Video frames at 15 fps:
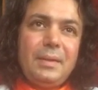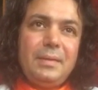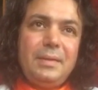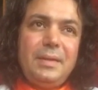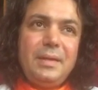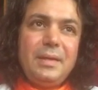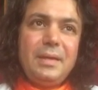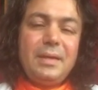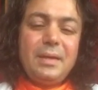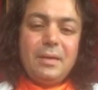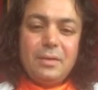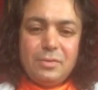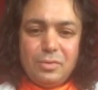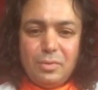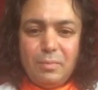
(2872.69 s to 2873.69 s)
Thinking can
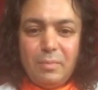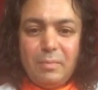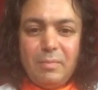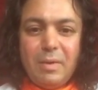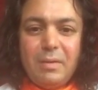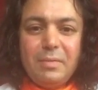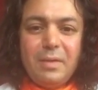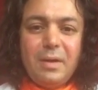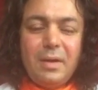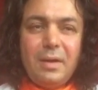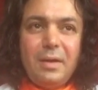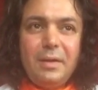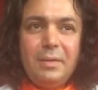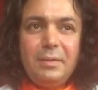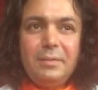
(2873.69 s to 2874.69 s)
assume about the
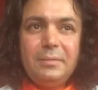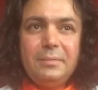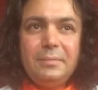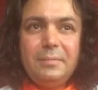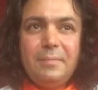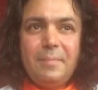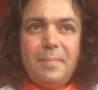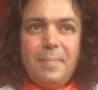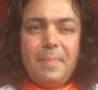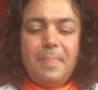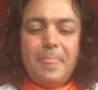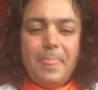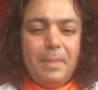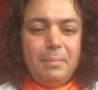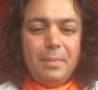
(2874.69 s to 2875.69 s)
heart,
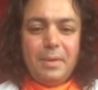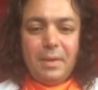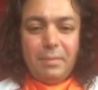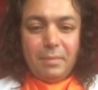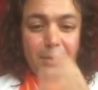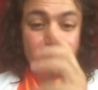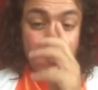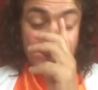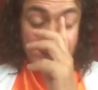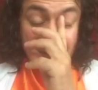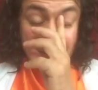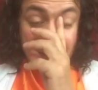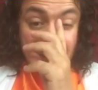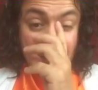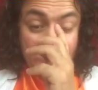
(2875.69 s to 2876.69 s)
but never
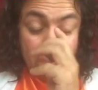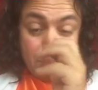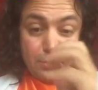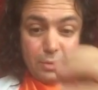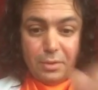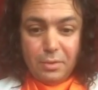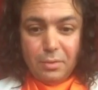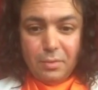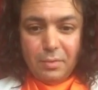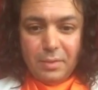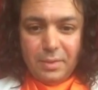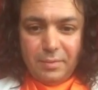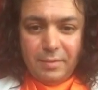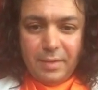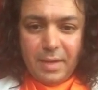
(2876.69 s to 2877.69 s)
actually know in
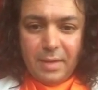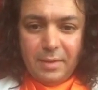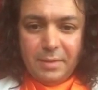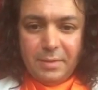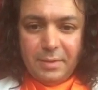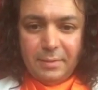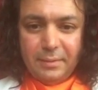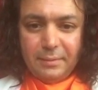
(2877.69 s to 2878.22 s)
the reality.